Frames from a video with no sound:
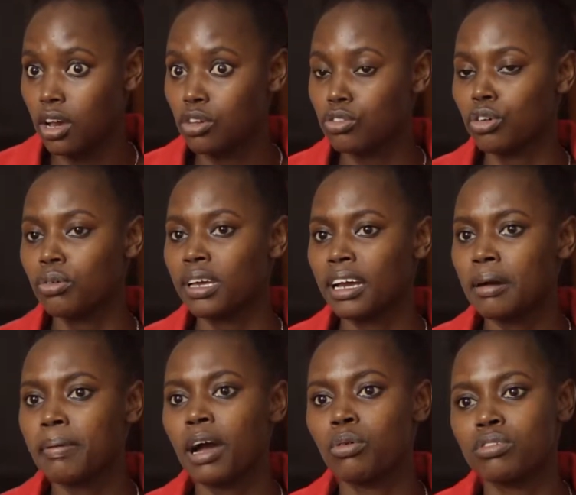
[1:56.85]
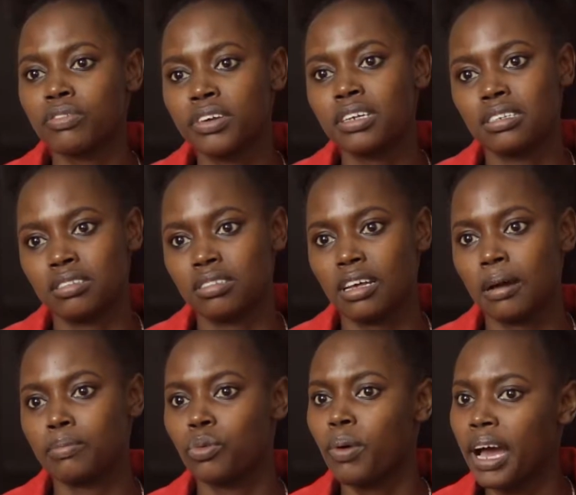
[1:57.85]
So growing up, I was very
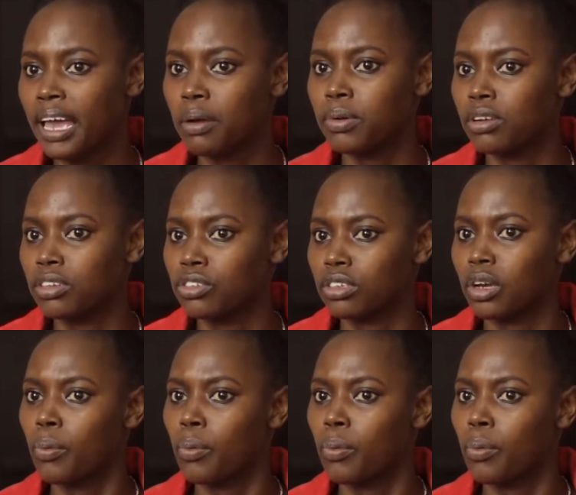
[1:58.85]
disturbed. Why are we only talking?